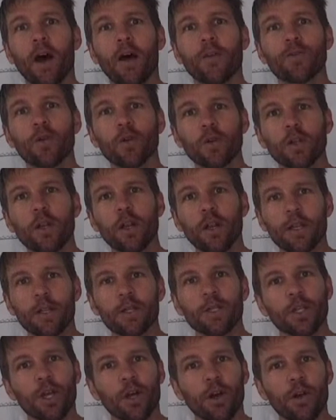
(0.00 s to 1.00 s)
I've talked a lot in the
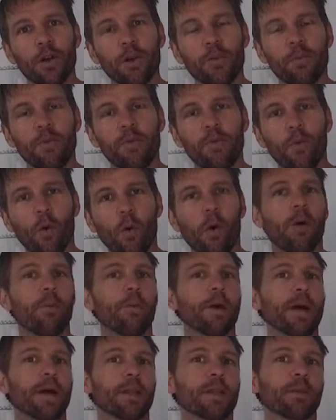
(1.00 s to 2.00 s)
show before
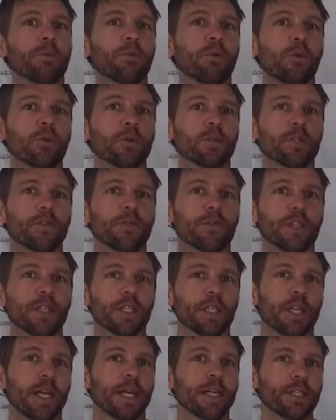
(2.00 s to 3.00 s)
about the importance of
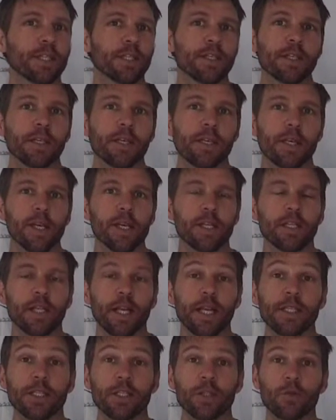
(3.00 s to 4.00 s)
insulation.
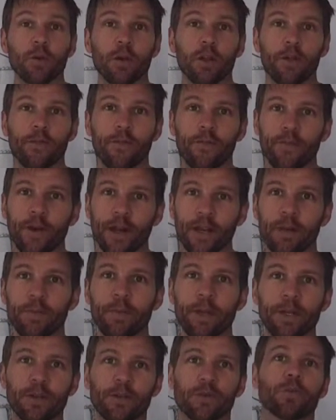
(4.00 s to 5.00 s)
Insulation is one of the
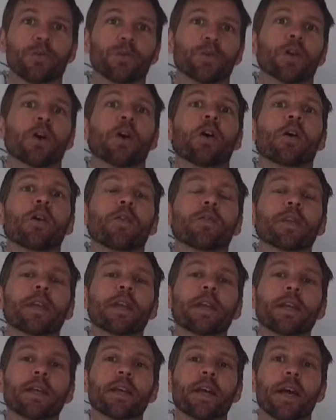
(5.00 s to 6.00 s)
fundamentals of
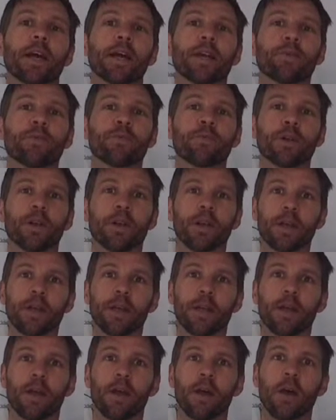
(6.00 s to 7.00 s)
getting a
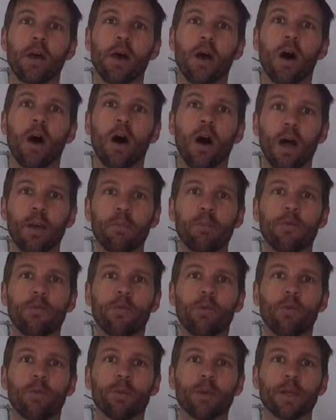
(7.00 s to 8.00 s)
really high
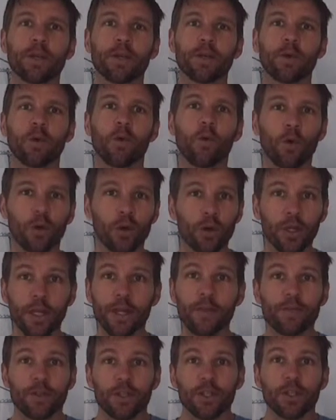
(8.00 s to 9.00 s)
performing or
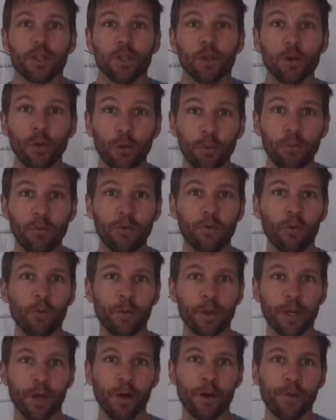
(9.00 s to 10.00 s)
even just a good
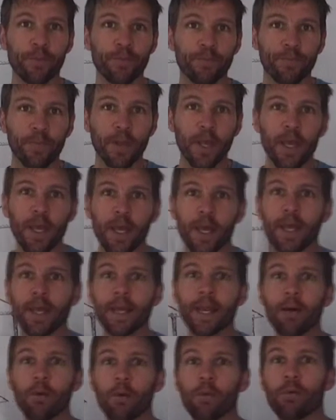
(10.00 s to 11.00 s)
performing home.
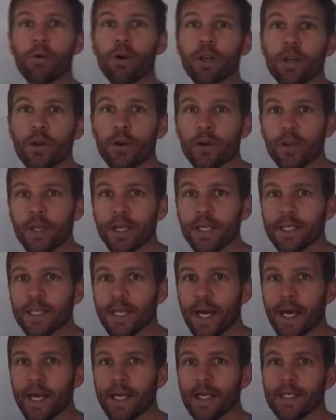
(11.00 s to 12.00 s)
Now we're pretty good these
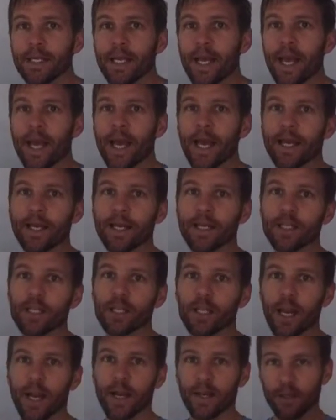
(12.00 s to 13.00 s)
days at
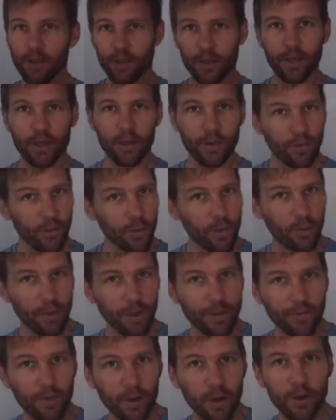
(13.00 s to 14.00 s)
insulating the thermal
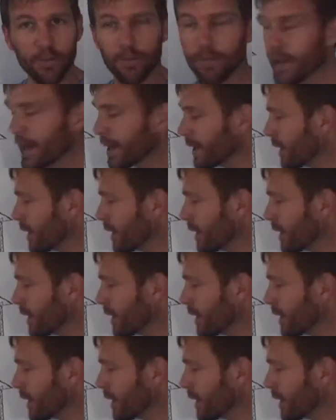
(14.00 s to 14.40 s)
envelope. That